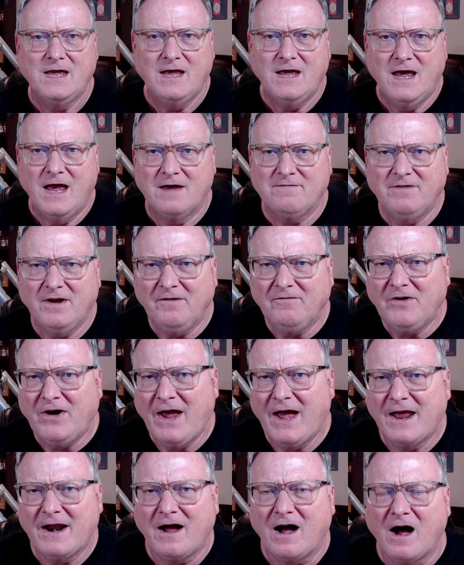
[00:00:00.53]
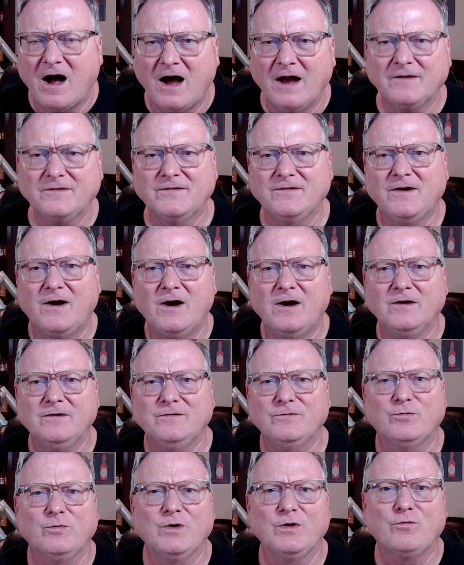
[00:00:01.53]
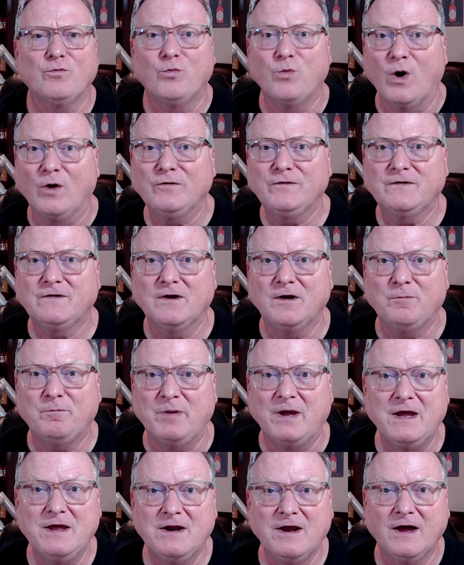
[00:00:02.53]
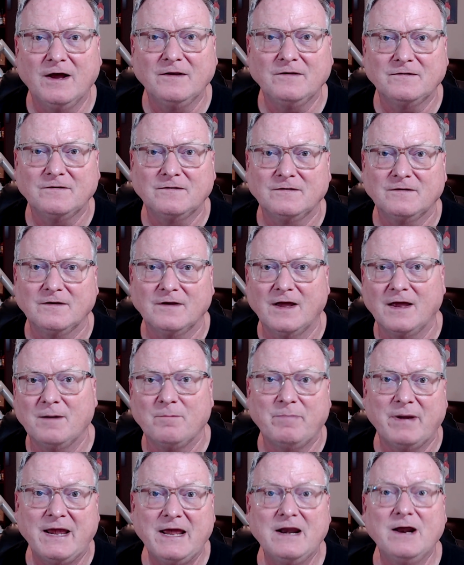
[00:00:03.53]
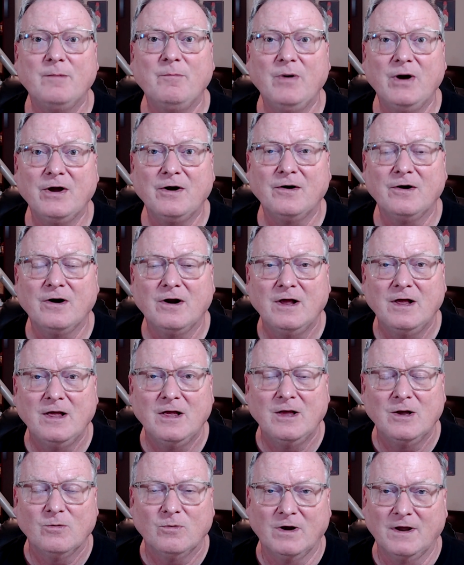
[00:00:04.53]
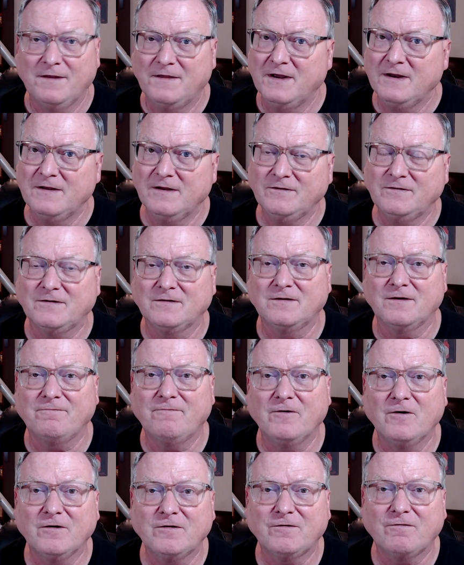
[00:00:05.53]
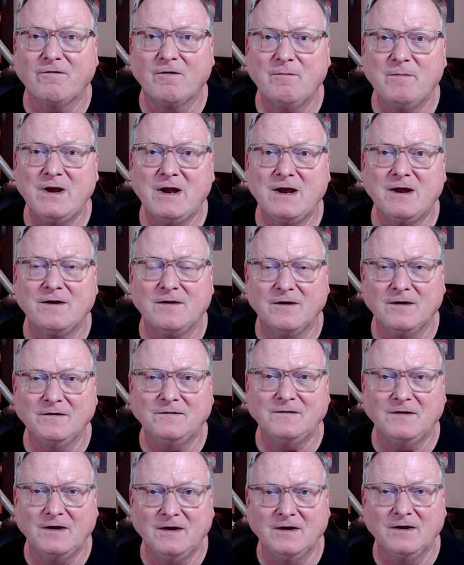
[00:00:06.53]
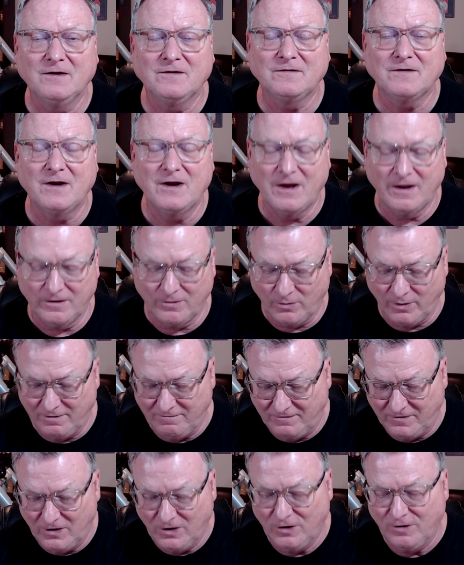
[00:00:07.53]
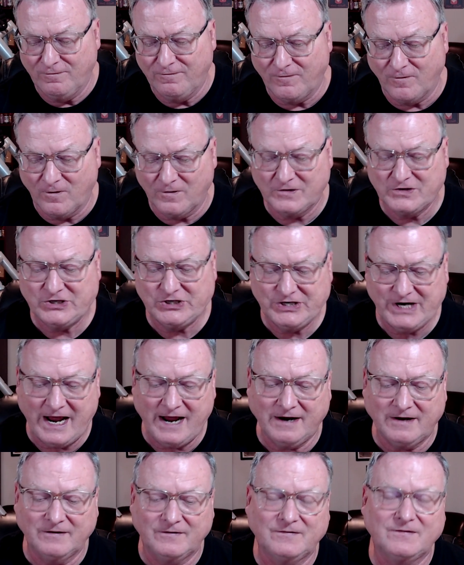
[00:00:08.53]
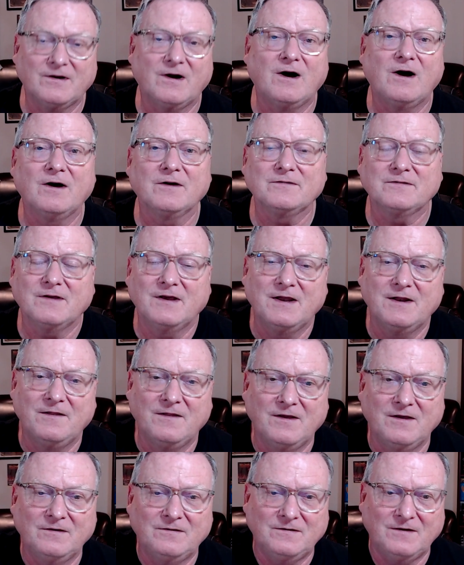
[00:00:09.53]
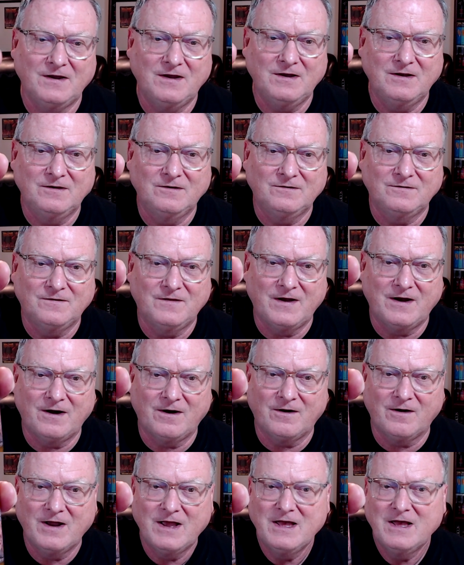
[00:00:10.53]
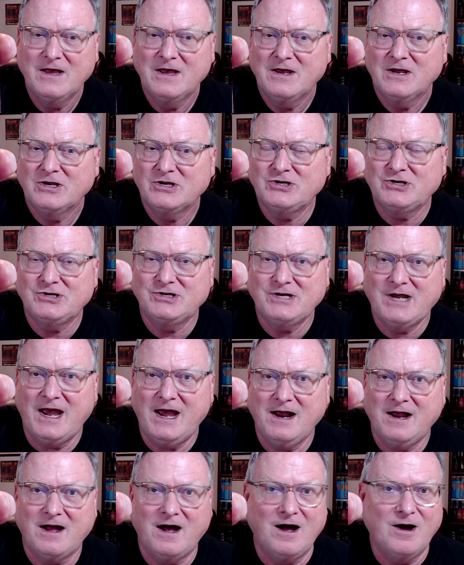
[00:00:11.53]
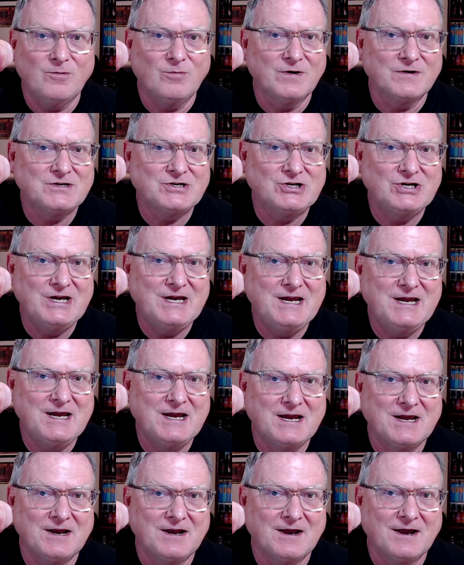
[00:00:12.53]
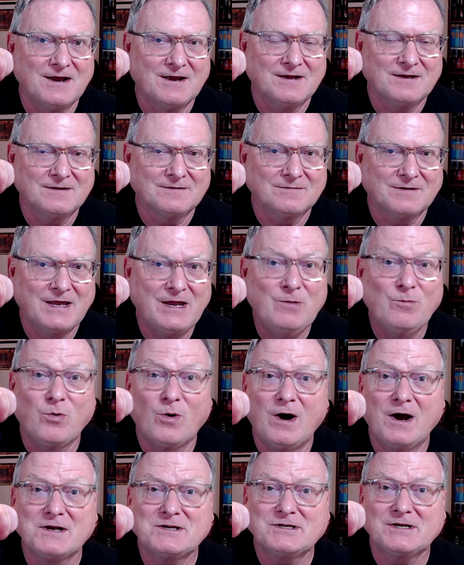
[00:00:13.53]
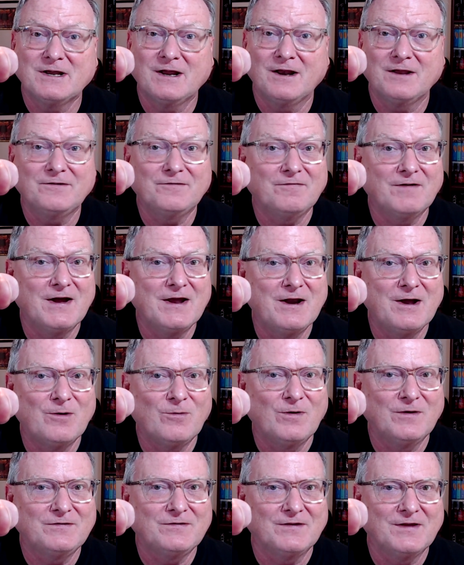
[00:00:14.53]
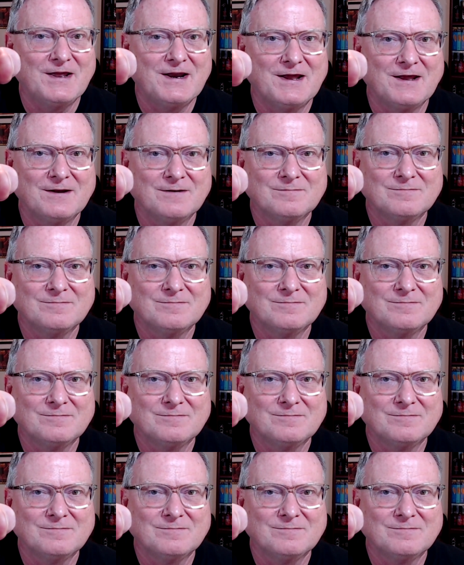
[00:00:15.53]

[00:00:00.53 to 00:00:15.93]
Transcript: Have you ever had a hot sauce with roasted peanuts and peanut butter? Well, I think this is a first for me. This is another review for Shaka Sauce, and this is their Shaka Rashid. Keep watching. Let's find out what's in it.